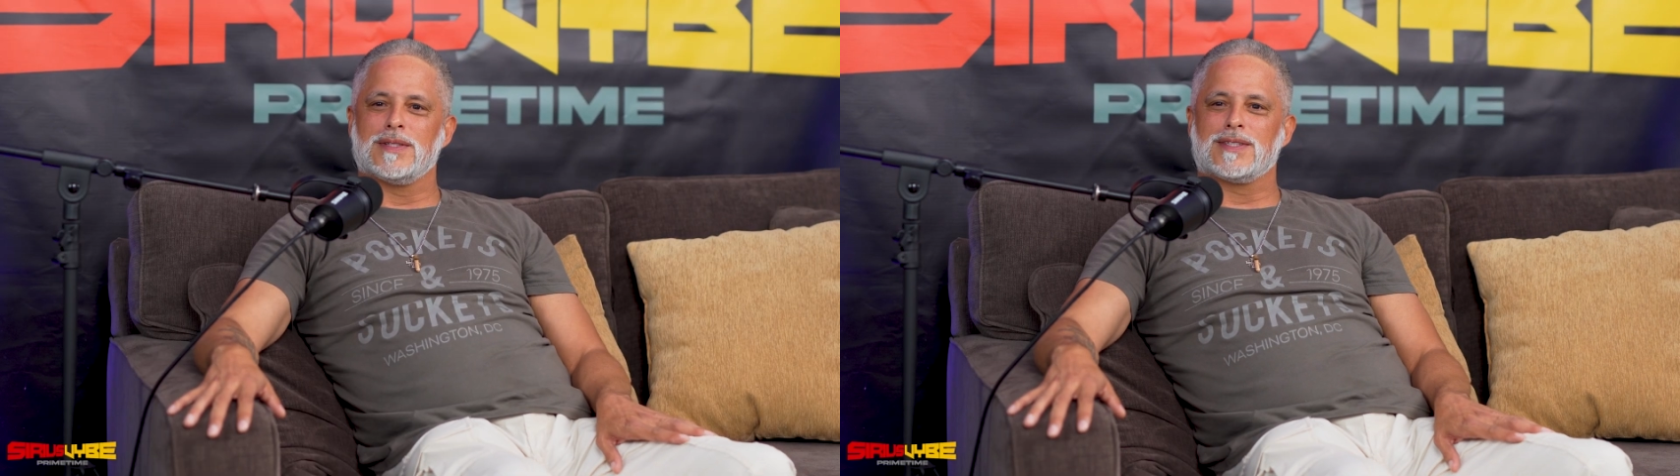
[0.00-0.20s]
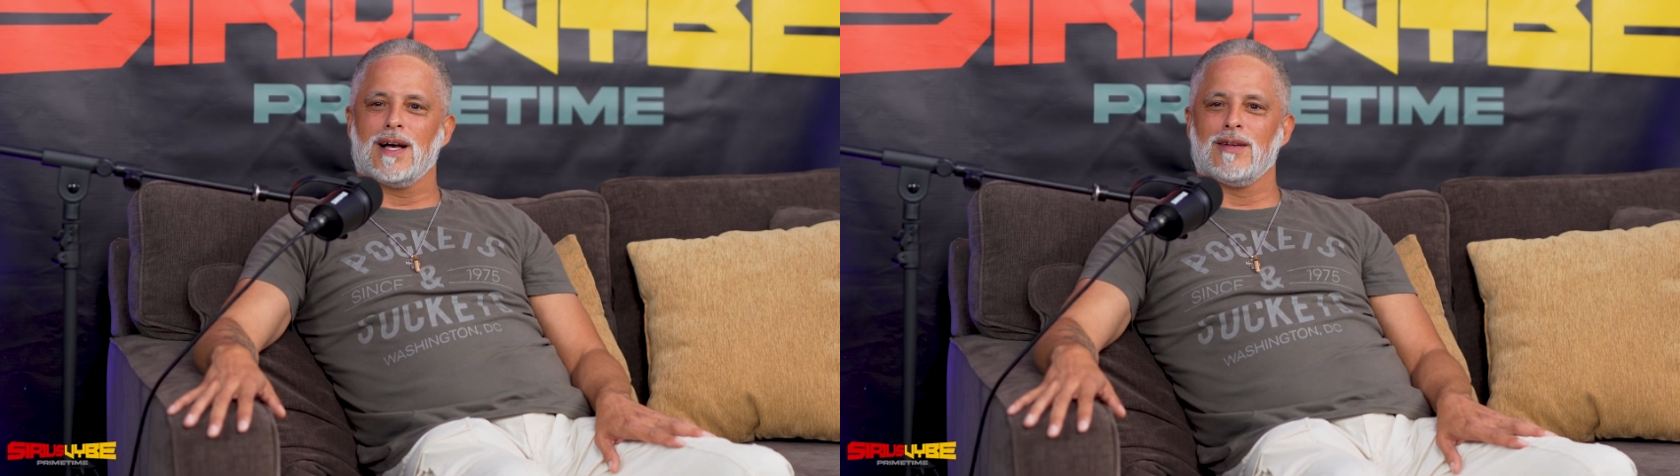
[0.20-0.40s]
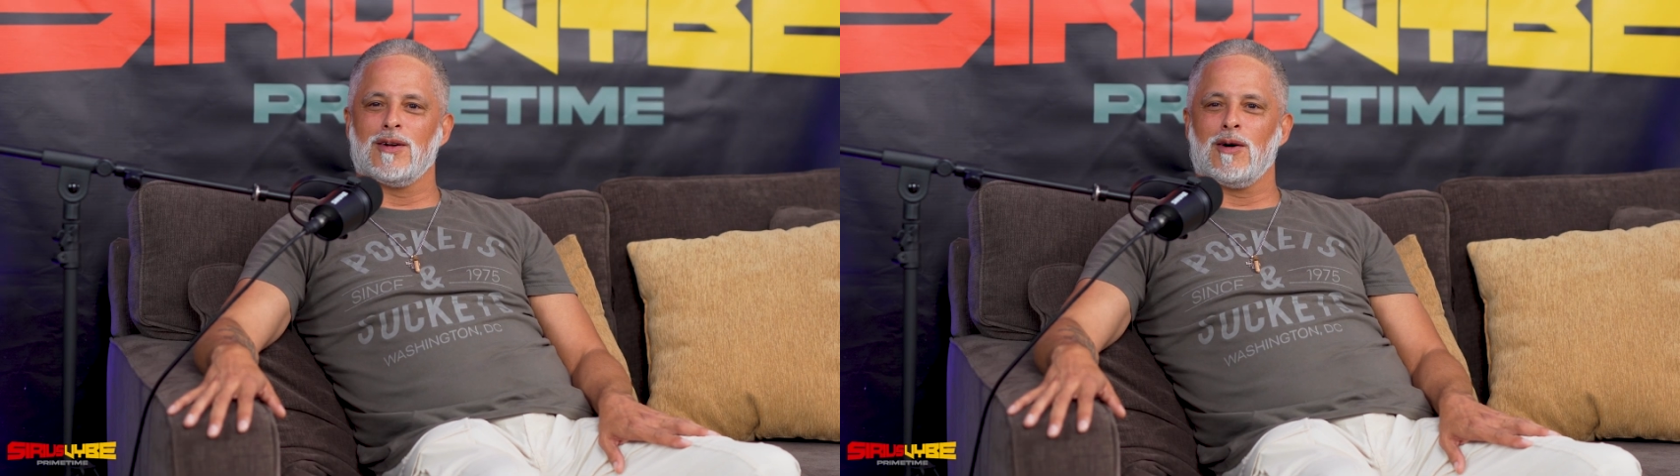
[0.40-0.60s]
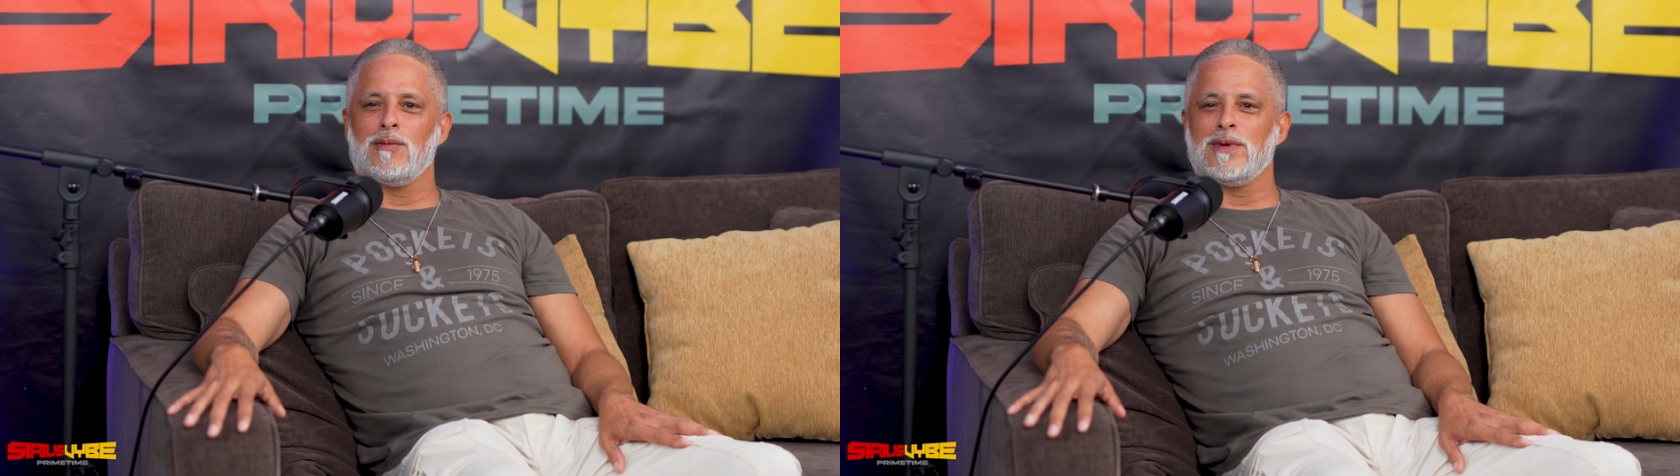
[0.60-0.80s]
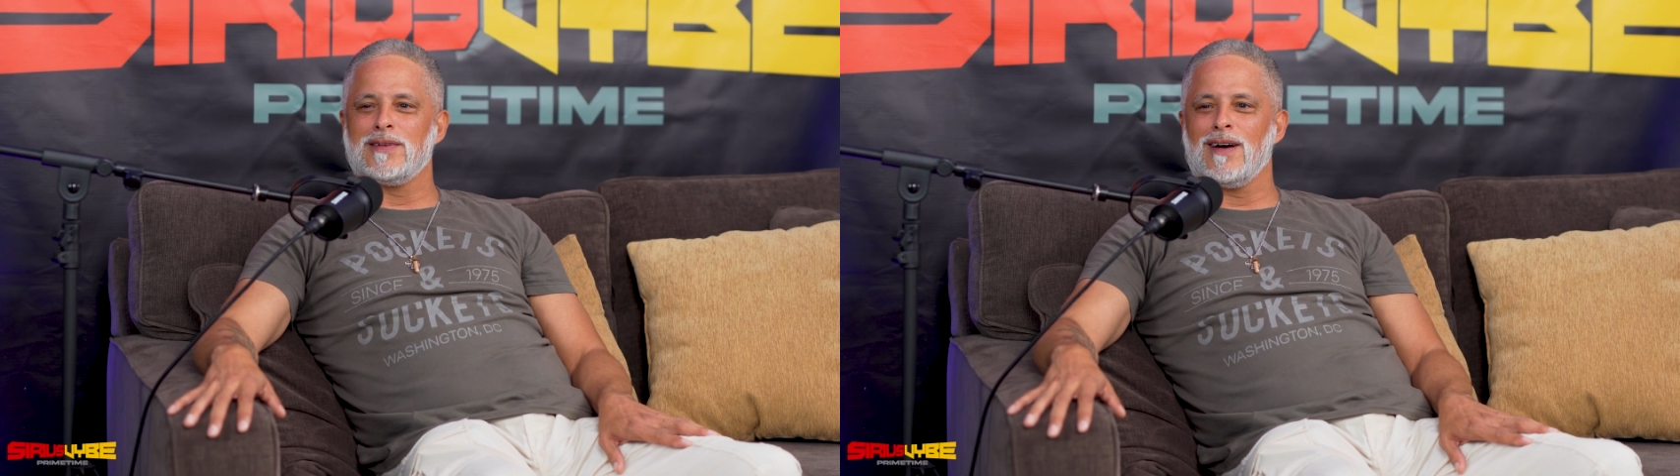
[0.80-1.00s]
telling on
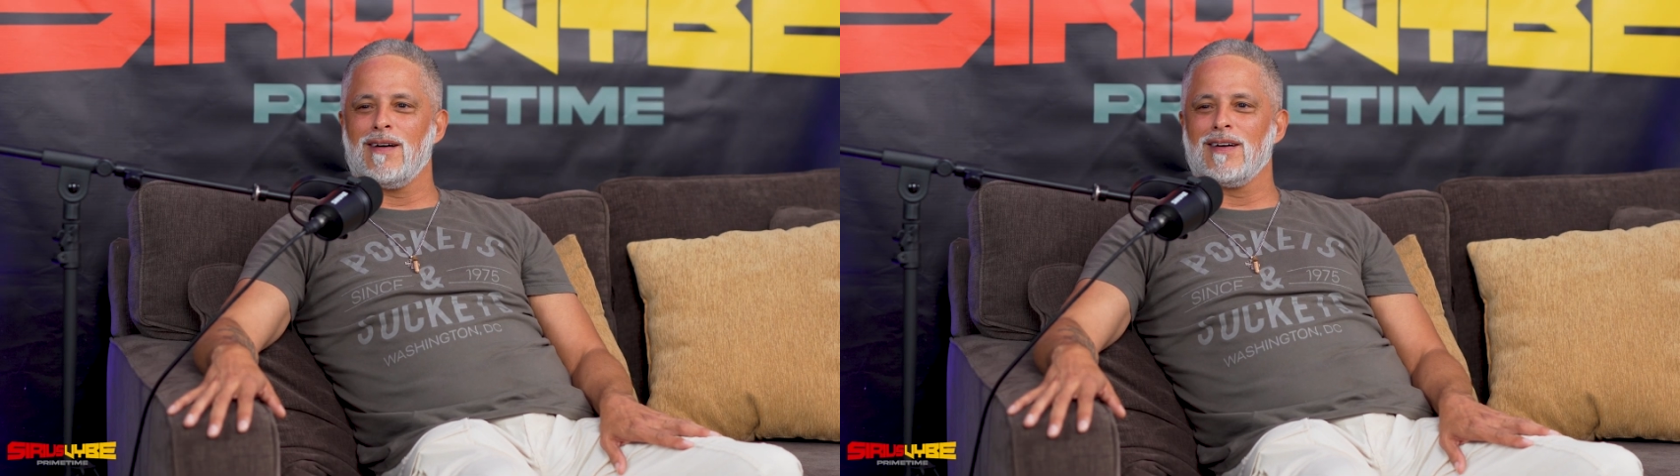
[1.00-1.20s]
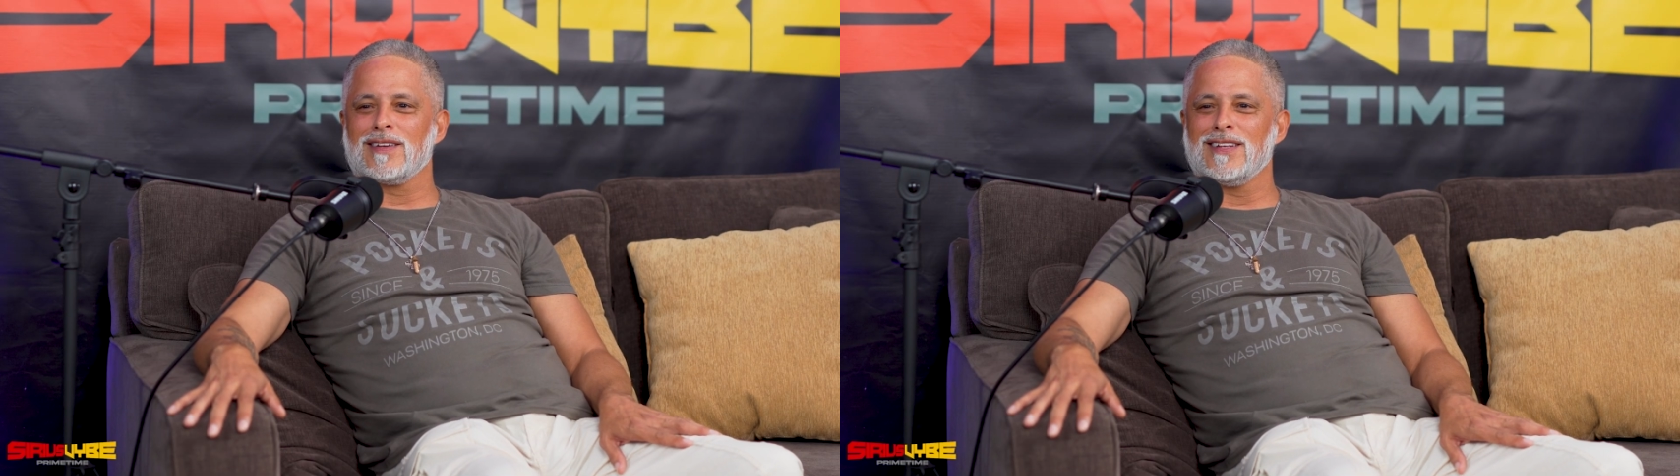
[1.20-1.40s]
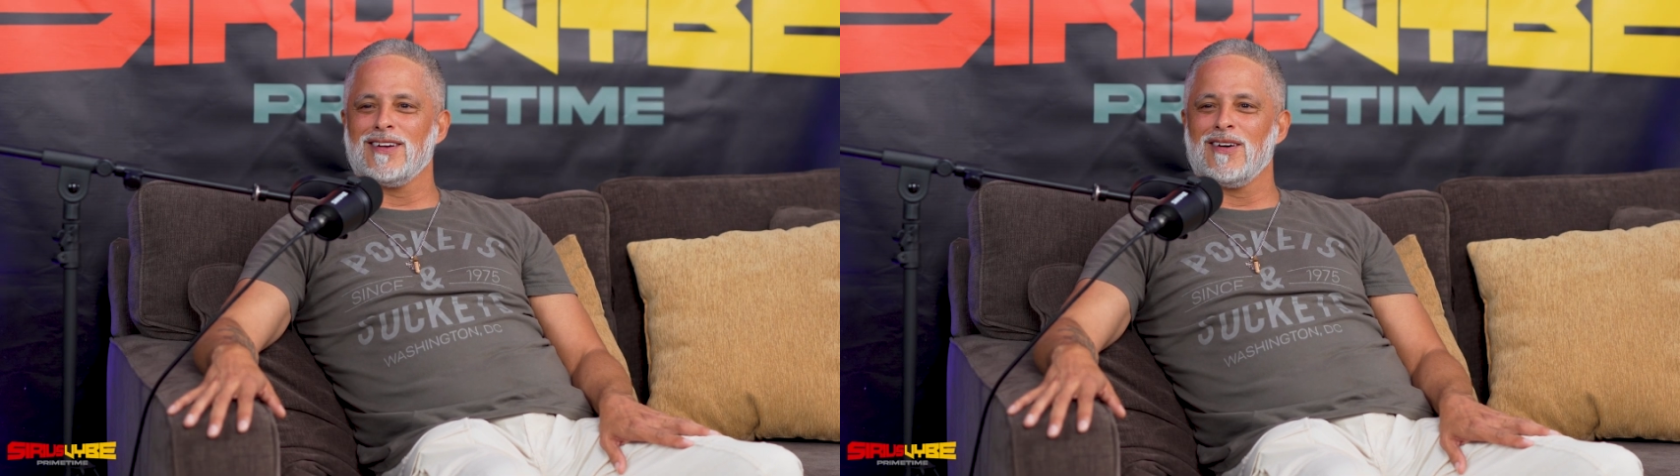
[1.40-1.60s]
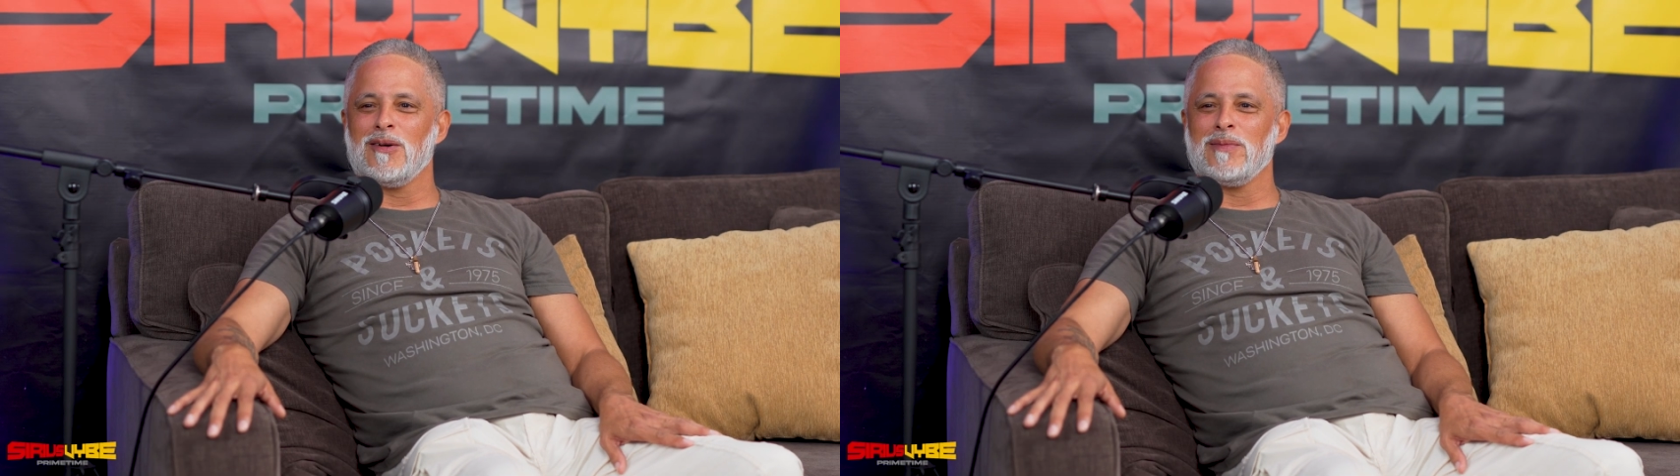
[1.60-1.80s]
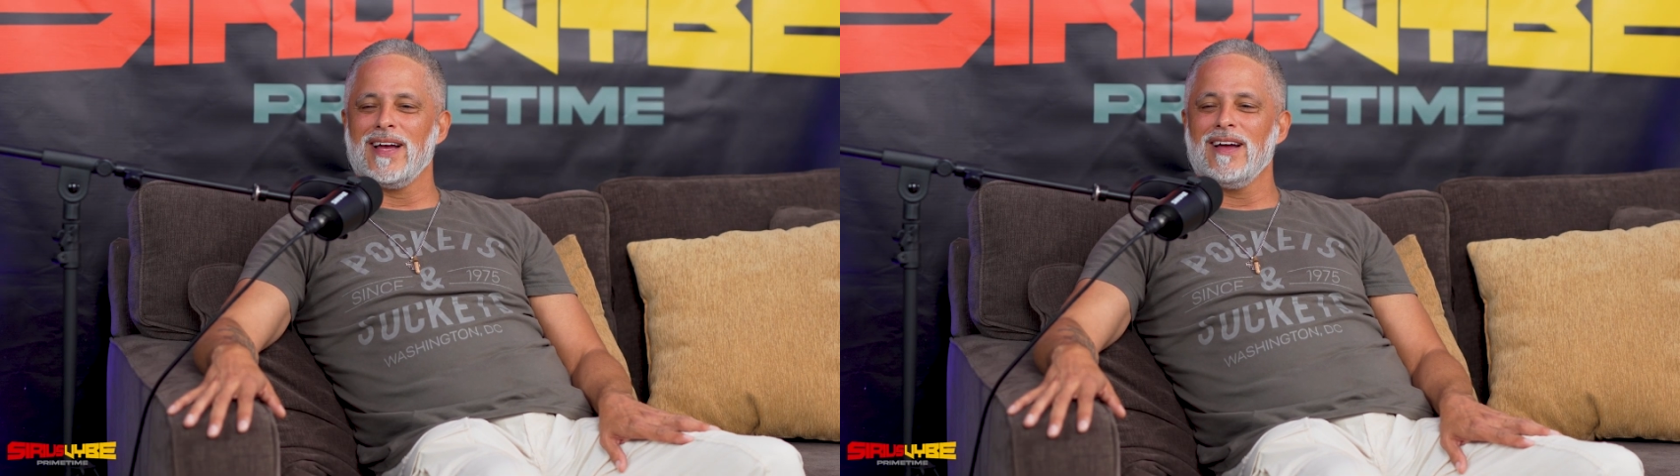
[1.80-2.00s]
me, dog. You know what I
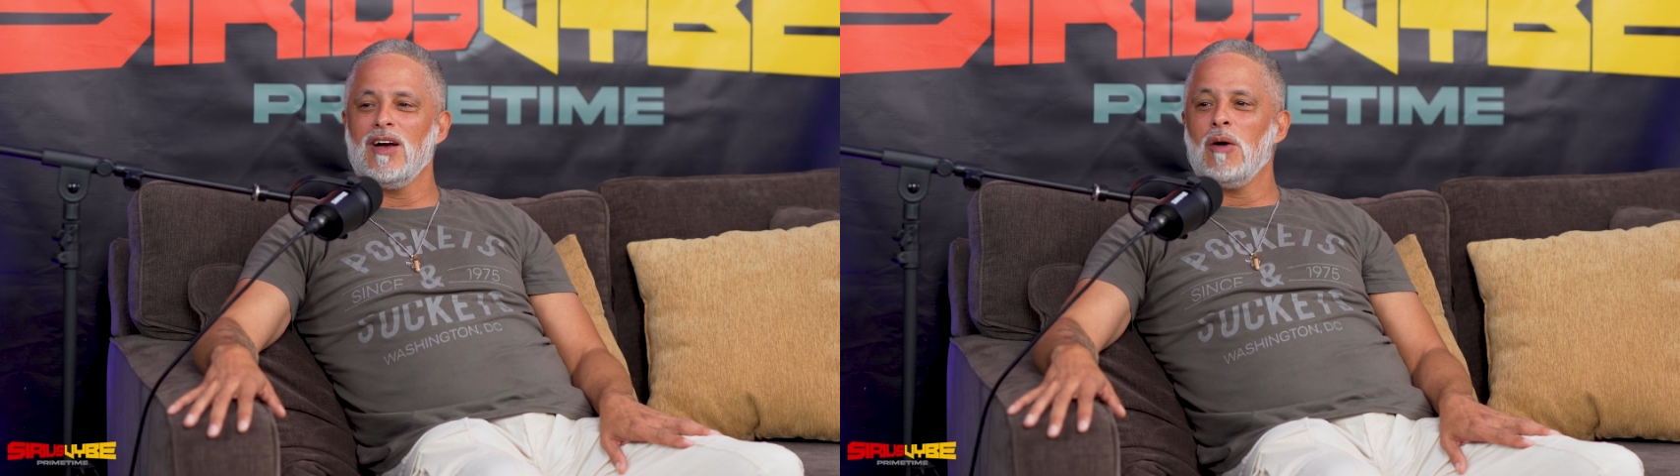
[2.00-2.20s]
mean?